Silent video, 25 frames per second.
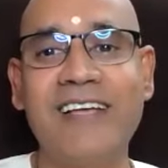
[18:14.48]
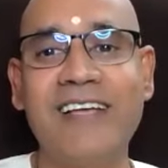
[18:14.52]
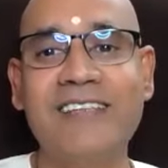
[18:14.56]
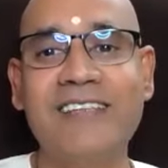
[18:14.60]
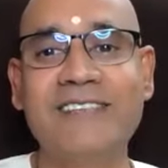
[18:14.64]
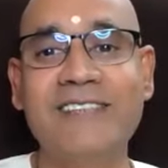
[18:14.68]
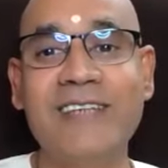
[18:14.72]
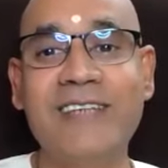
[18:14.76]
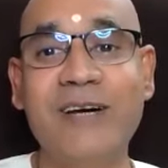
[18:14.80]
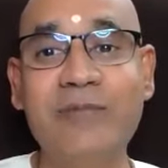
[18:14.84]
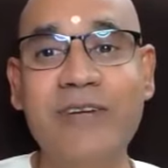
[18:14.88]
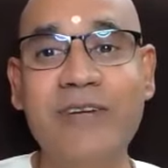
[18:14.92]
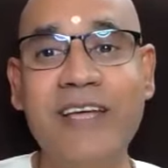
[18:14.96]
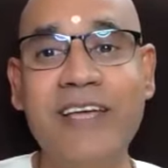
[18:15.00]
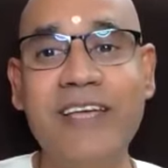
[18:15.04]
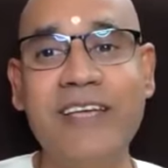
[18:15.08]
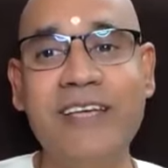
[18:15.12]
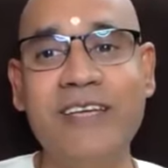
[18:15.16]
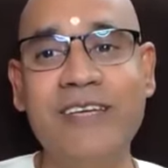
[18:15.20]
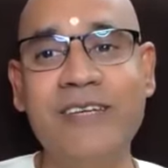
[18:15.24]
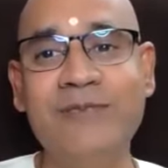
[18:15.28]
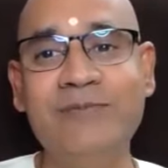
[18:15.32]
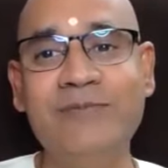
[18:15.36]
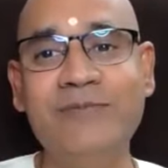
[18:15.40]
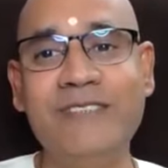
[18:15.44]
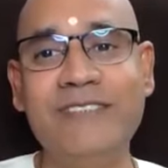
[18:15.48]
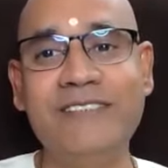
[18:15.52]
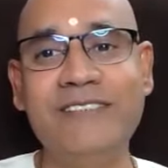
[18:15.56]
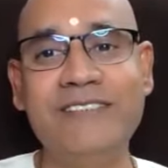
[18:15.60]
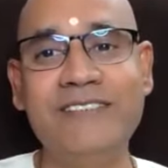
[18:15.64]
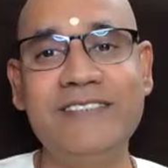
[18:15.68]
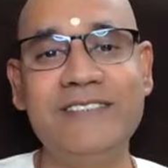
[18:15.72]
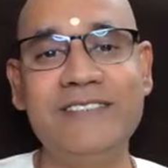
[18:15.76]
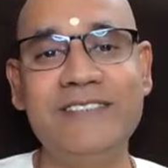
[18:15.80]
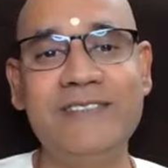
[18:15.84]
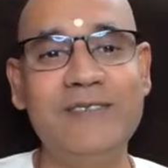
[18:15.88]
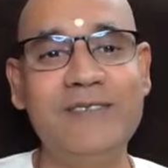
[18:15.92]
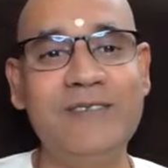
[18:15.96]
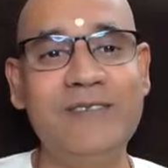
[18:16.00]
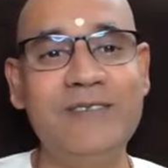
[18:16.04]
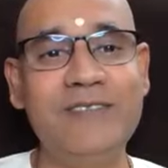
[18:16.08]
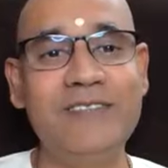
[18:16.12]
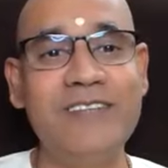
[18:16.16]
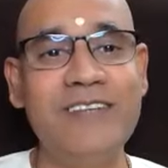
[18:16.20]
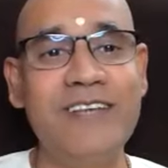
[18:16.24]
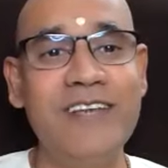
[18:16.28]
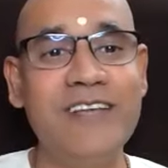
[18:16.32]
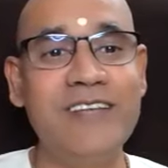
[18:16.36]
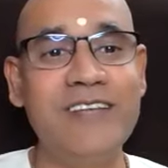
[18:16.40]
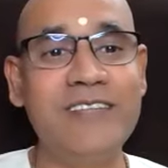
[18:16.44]
Sometimes
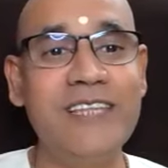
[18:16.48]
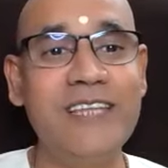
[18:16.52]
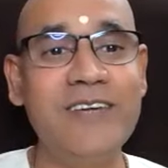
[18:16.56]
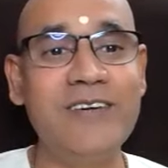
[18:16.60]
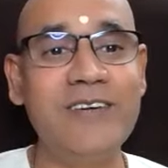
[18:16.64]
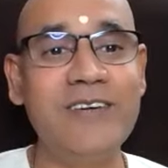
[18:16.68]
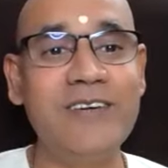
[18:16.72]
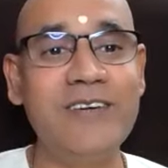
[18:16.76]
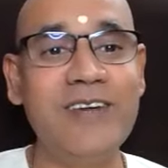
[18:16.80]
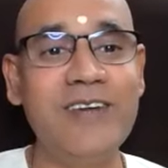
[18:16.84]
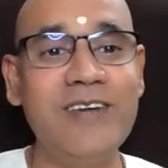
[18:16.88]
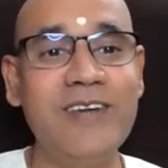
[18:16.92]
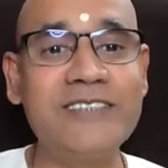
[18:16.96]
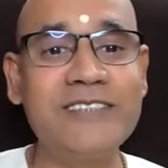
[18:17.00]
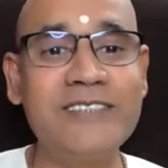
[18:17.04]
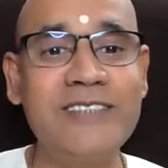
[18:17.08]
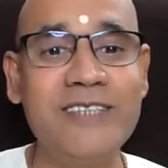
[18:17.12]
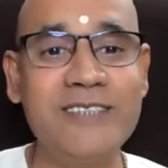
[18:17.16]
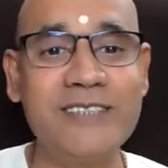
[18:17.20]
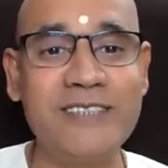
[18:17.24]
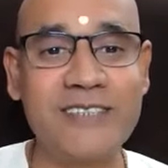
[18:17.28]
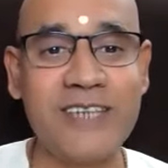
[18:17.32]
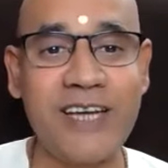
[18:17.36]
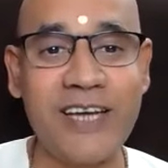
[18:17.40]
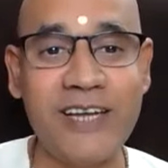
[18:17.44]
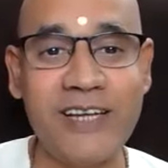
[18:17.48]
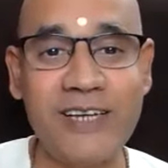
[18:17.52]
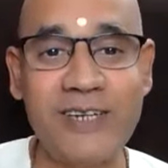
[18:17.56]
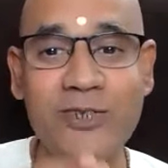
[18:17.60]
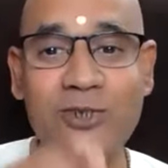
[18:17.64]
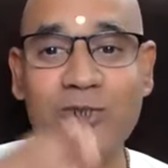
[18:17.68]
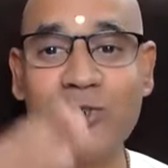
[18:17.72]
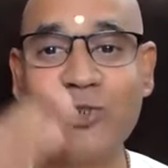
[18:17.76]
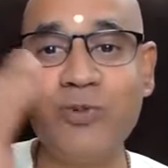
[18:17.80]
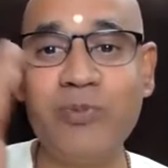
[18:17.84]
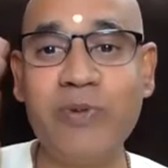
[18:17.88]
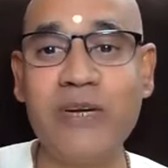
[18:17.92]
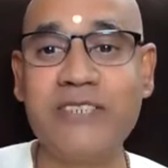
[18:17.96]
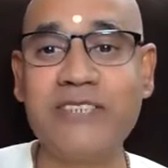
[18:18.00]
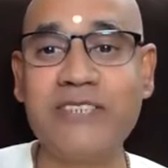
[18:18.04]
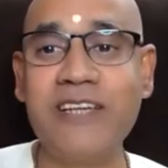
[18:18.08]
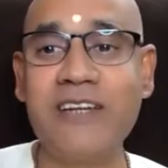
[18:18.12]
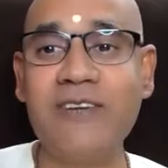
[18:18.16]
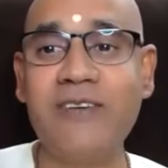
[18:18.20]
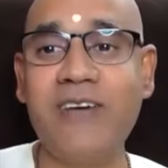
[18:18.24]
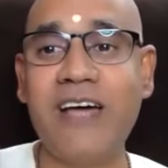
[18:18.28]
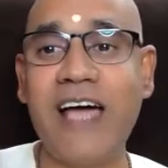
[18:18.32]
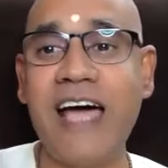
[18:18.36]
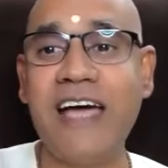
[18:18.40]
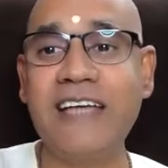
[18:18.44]
they will ask the child to
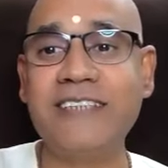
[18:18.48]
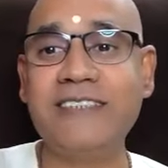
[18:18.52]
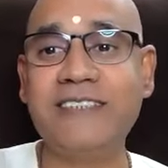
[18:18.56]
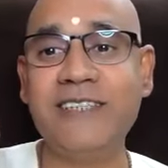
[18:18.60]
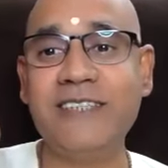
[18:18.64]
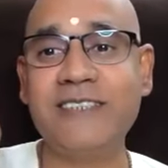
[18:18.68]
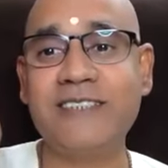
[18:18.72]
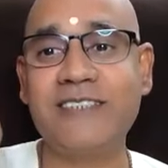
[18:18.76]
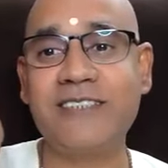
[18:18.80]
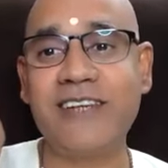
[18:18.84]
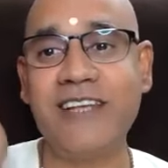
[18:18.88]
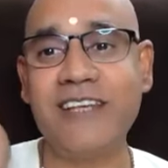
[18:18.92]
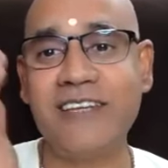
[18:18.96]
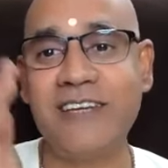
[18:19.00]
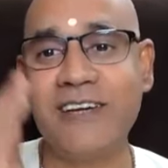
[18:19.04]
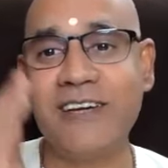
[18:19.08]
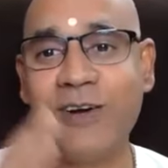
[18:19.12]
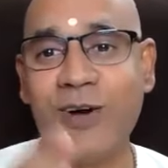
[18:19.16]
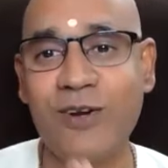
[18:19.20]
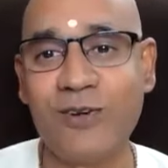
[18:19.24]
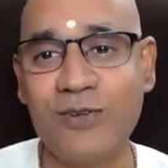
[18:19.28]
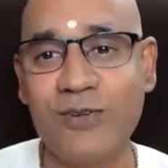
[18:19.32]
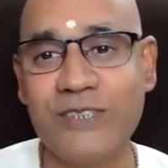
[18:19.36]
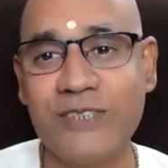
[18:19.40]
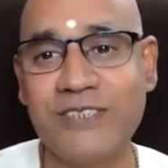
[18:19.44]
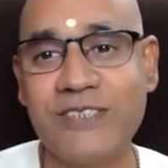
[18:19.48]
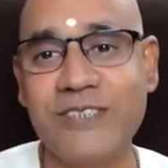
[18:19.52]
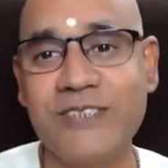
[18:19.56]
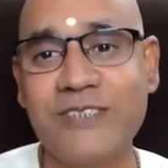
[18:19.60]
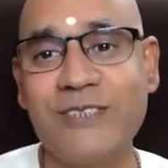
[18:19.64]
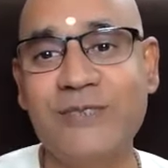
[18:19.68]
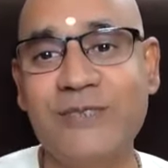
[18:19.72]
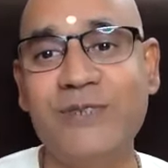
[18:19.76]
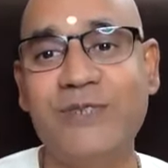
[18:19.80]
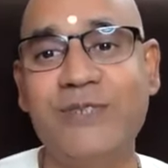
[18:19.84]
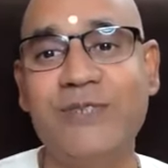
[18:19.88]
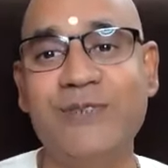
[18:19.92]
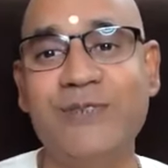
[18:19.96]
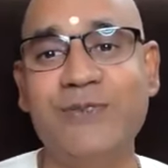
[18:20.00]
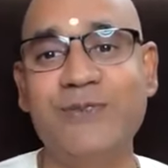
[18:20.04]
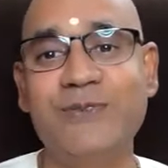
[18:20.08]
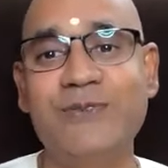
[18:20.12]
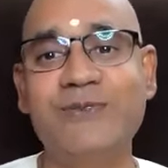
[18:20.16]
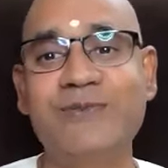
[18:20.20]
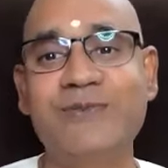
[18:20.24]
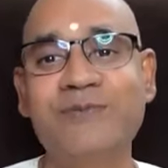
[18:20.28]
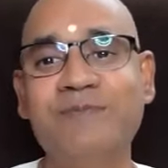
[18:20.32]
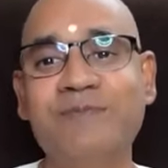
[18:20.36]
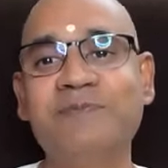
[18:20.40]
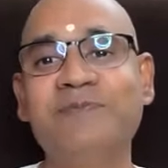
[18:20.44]
measure as they strike a conversation with you.
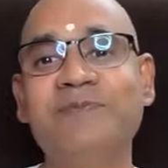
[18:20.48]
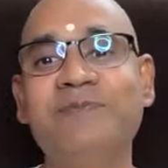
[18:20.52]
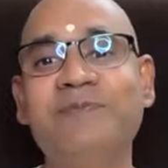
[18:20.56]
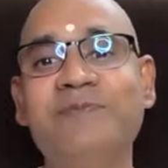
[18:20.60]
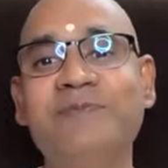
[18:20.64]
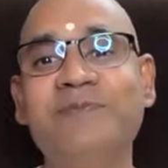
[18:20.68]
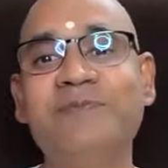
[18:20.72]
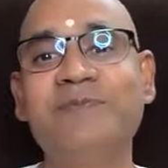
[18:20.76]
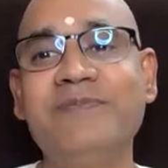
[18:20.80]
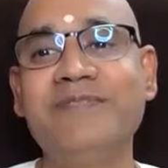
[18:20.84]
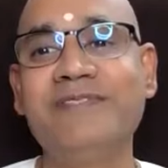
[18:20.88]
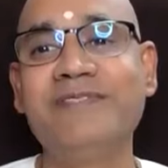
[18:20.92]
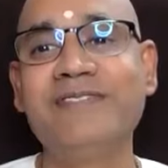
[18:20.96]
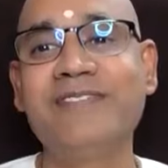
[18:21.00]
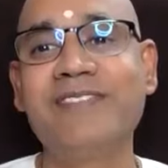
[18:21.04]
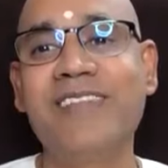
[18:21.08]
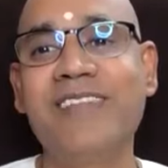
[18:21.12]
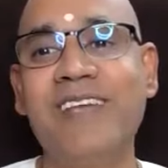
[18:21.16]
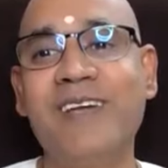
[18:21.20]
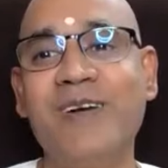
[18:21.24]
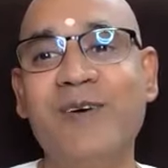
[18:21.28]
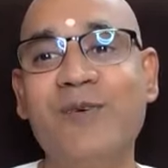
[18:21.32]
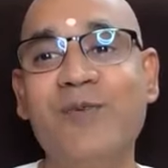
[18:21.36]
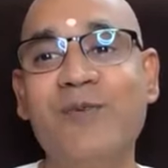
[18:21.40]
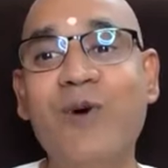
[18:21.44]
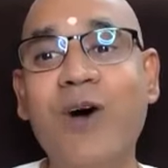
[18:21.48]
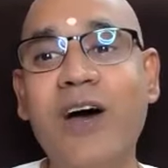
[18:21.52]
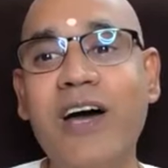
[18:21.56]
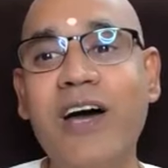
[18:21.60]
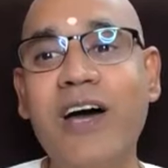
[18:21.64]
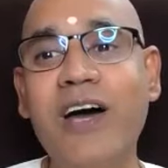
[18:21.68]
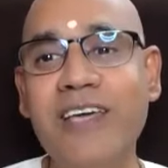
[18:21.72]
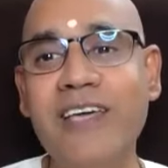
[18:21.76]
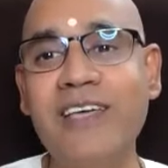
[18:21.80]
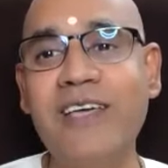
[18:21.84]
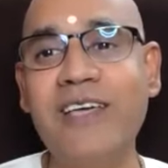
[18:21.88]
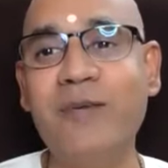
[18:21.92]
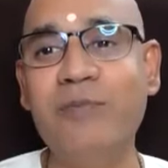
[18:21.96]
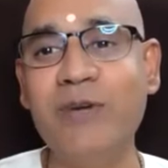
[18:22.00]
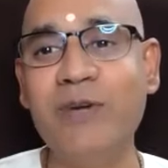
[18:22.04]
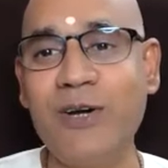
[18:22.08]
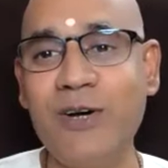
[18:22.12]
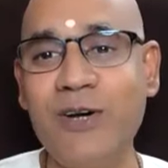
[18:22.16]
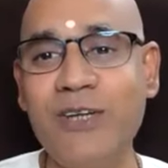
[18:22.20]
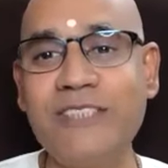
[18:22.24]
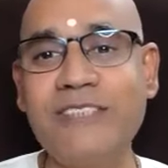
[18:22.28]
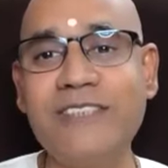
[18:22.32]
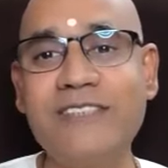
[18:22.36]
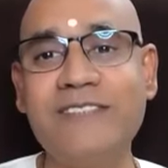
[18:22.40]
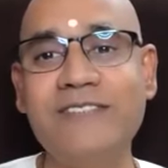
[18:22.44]
Why?
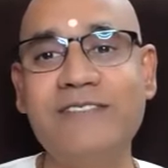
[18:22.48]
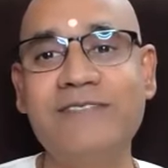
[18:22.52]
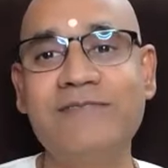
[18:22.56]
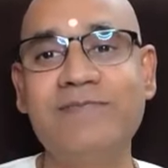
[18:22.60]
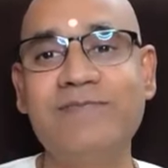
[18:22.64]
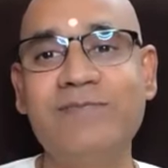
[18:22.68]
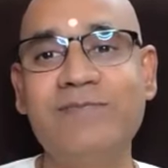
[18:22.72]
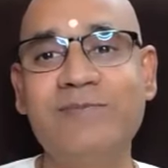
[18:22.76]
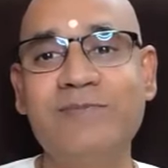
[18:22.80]
Because